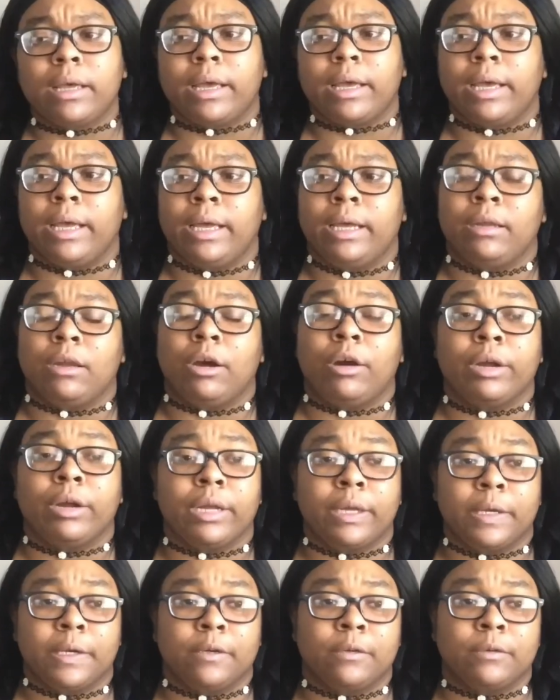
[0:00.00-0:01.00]
And
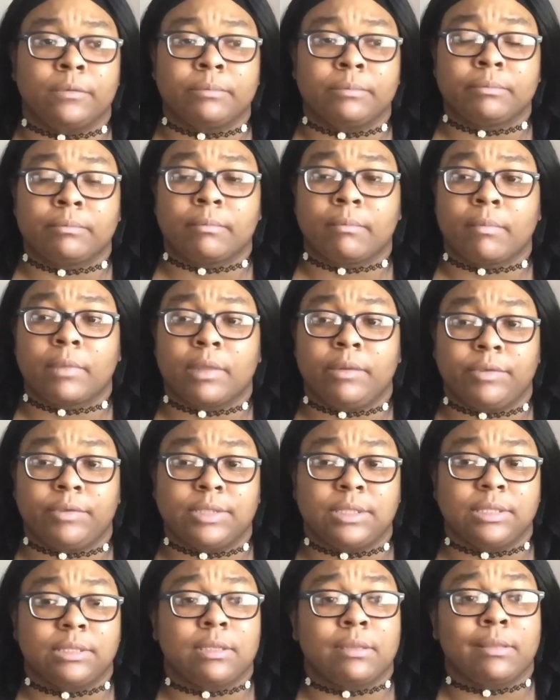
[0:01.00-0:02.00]
RM,
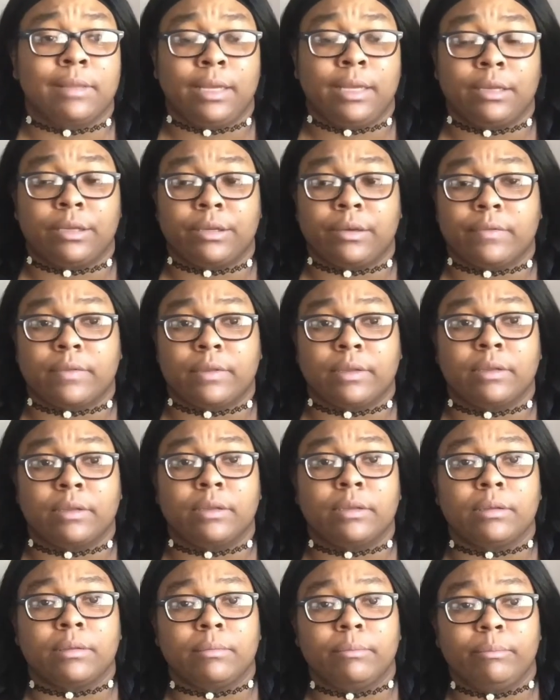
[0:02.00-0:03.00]
which is the leader of
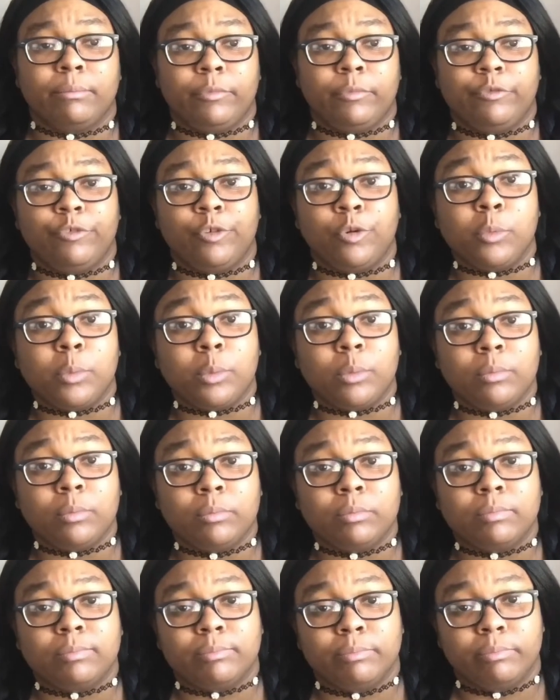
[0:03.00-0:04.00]
the group
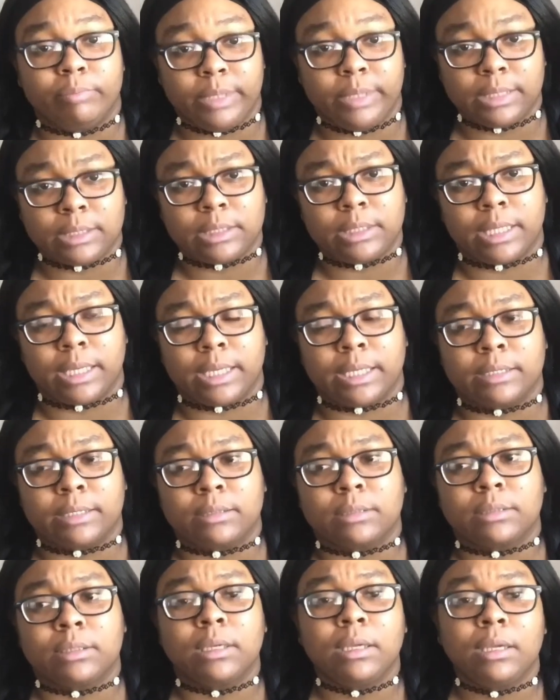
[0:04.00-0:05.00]
BTS,
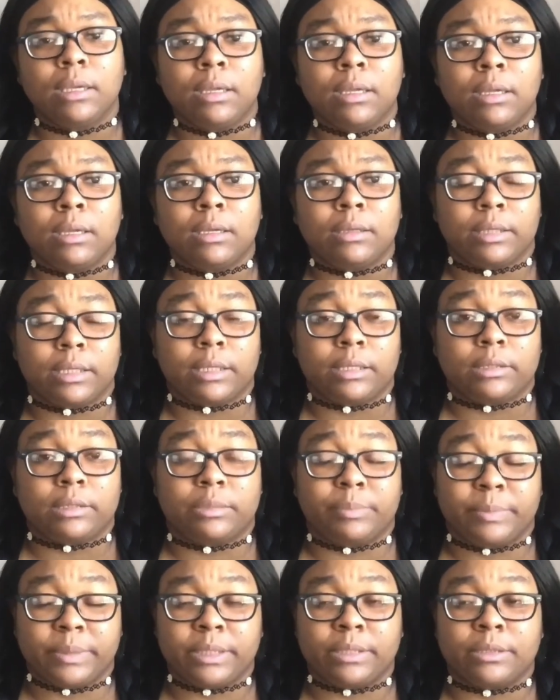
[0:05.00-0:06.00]
did his
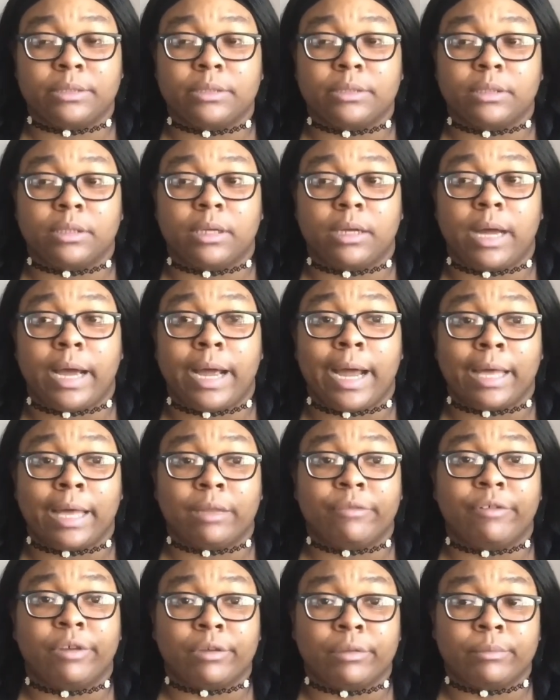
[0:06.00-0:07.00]
speech. I
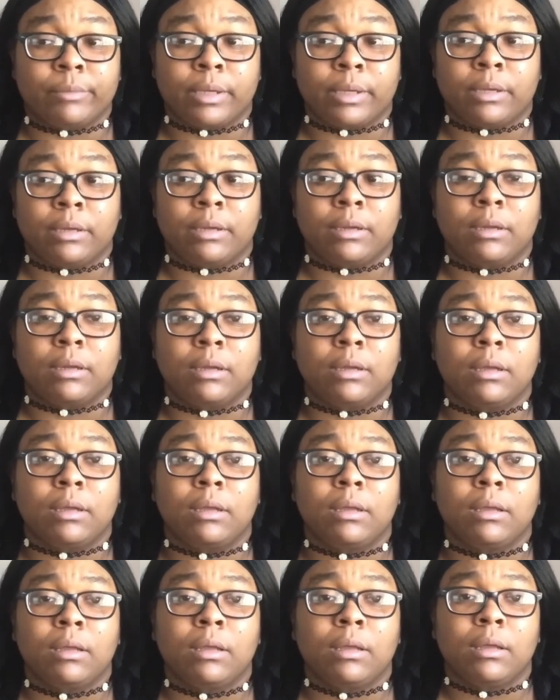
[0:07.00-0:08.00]
highly recommend
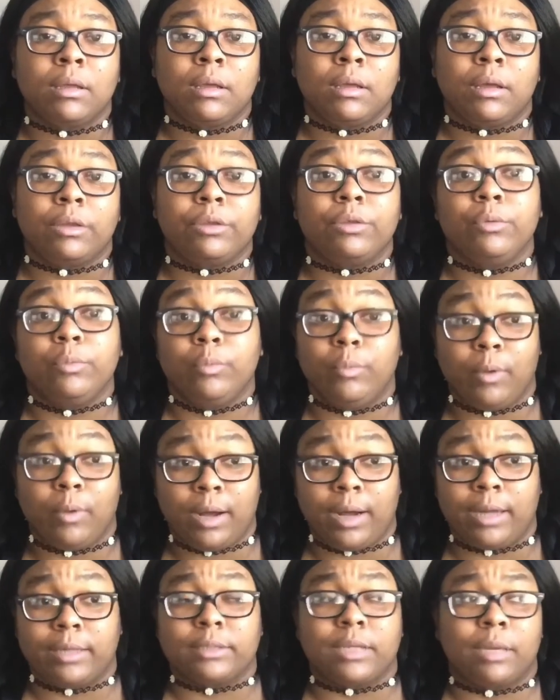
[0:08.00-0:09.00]
you
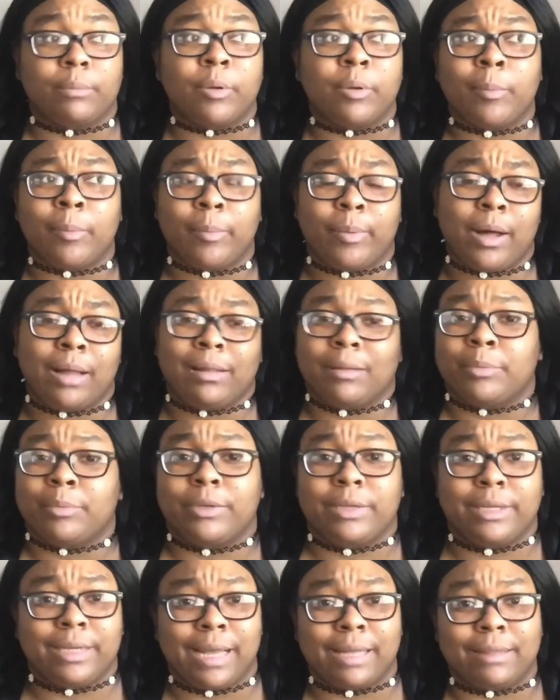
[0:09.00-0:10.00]
watch. I'm gonna probably
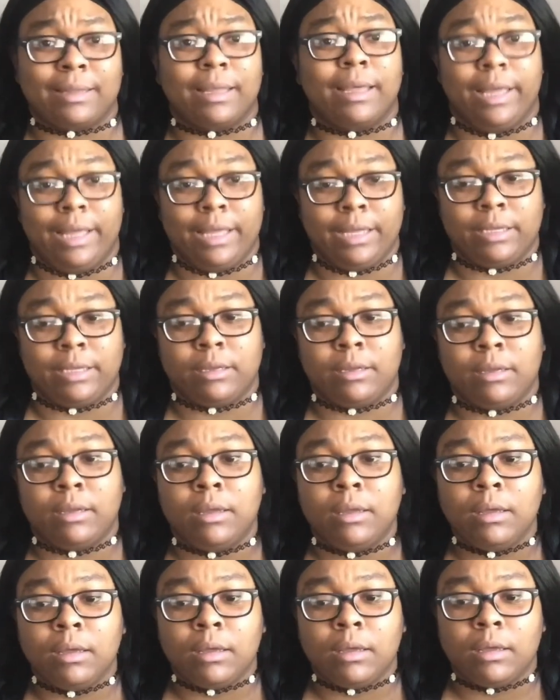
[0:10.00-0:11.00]
put it at the end,
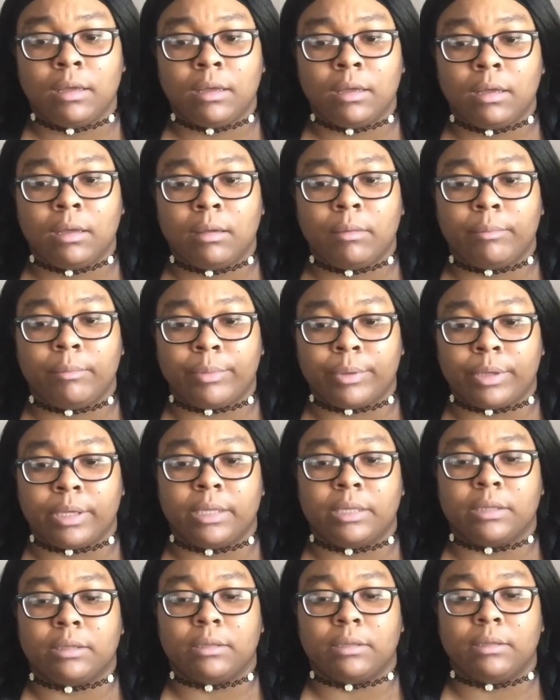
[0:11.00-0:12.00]

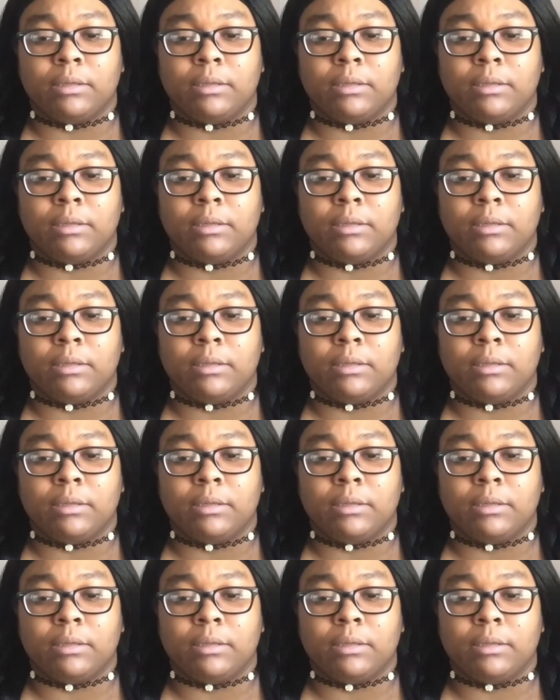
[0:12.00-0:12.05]
but